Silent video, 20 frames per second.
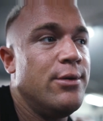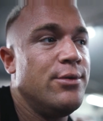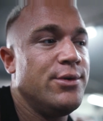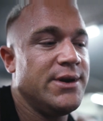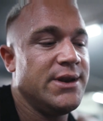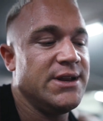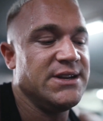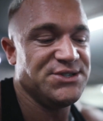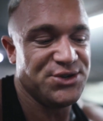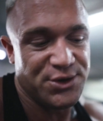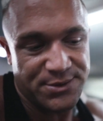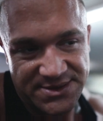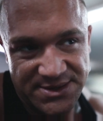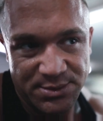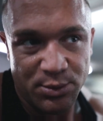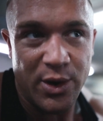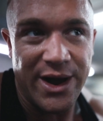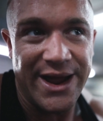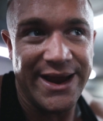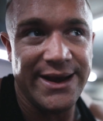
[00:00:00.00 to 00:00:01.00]
we're gonna strip
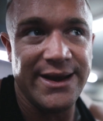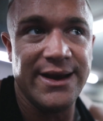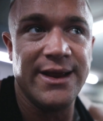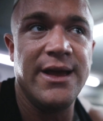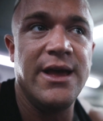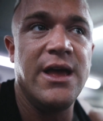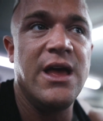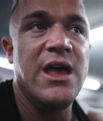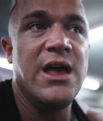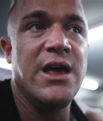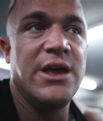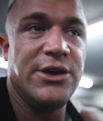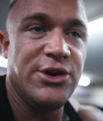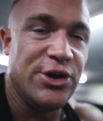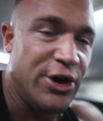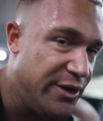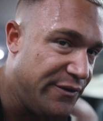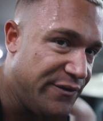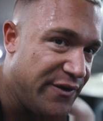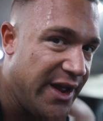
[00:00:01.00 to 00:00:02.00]
some weight,
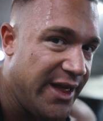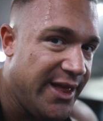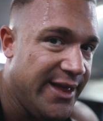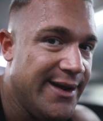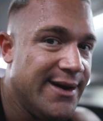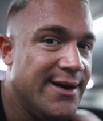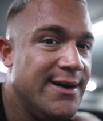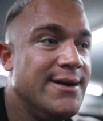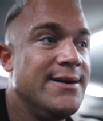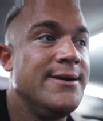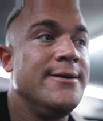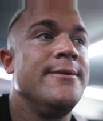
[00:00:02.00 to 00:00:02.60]
go to failure,